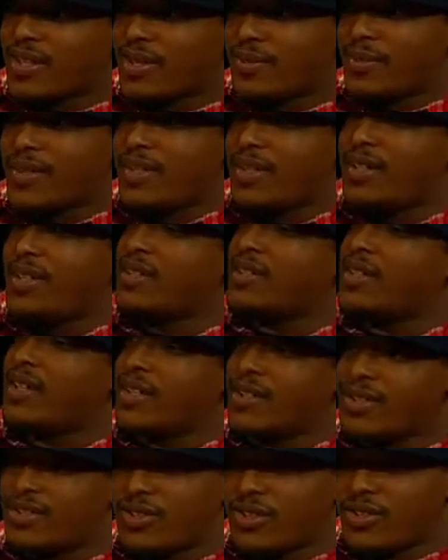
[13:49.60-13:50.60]
I'm a
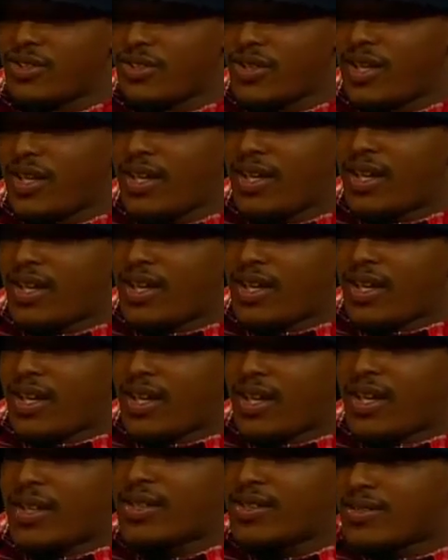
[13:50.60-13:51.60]
DJ, so
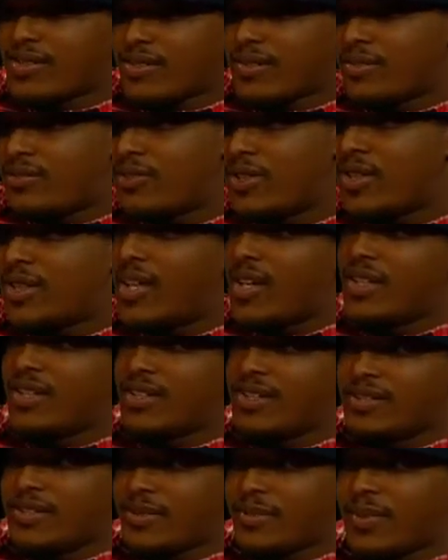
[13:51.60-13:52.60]
it gets
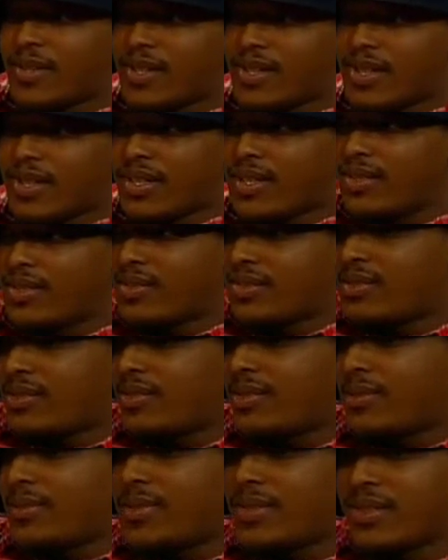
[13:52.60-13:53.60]
redundant to me, and it gets,
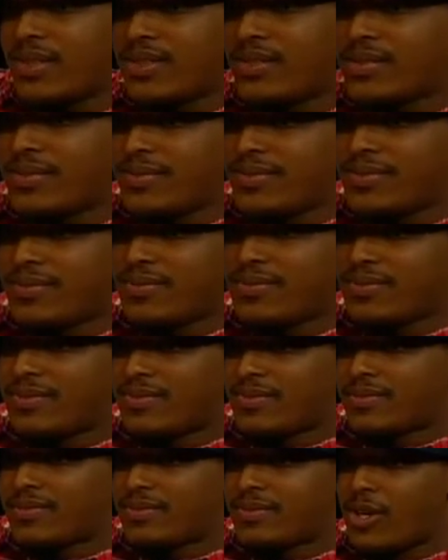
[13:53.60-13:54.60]
I mean,
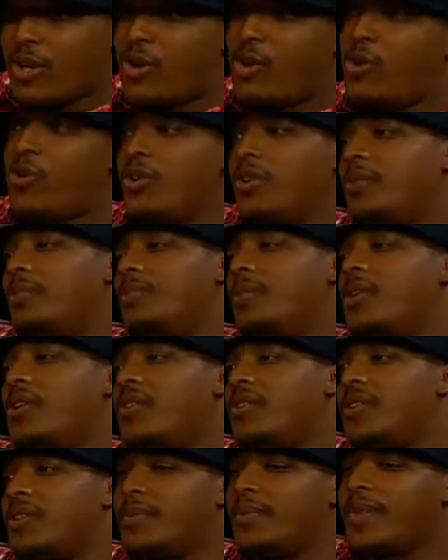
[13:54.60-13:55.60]
old and
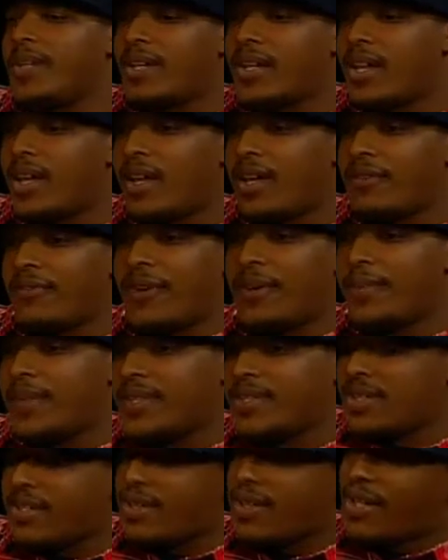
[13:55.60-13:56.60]
boring to me. Like if I'm
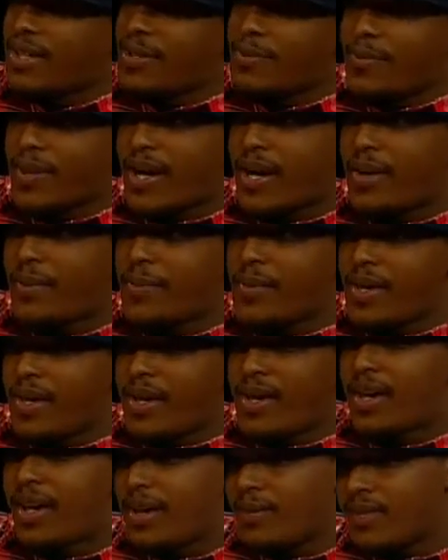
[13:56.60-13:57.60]
listening to hip hop,
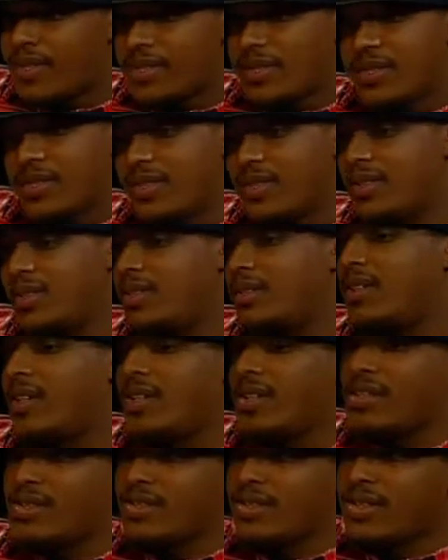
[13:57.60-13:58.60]
I'm listening to
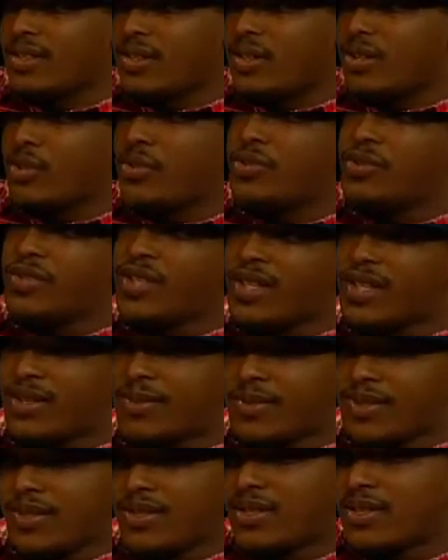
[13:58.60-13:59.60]
Jay Z, old Jay.
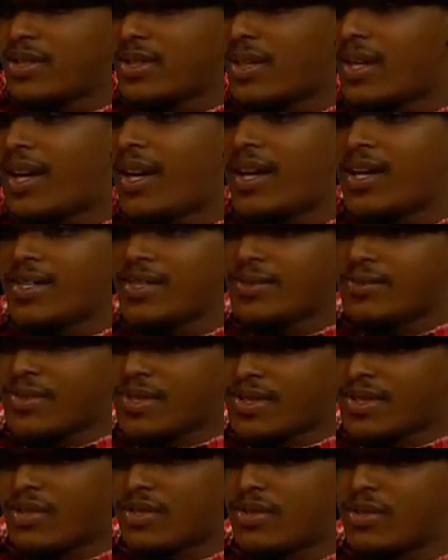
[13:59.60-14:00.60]
I'm listening to the Nas. I'm
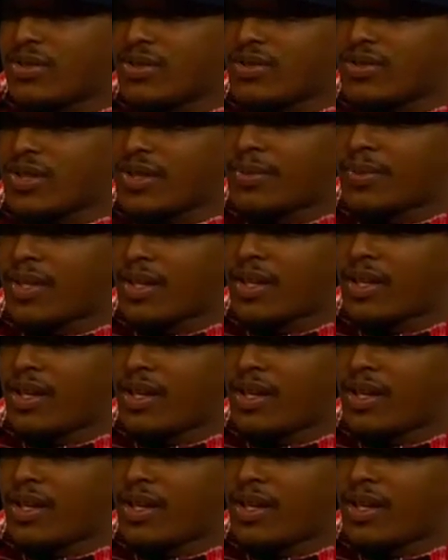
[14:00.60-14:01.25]
listening to, you know what I mean.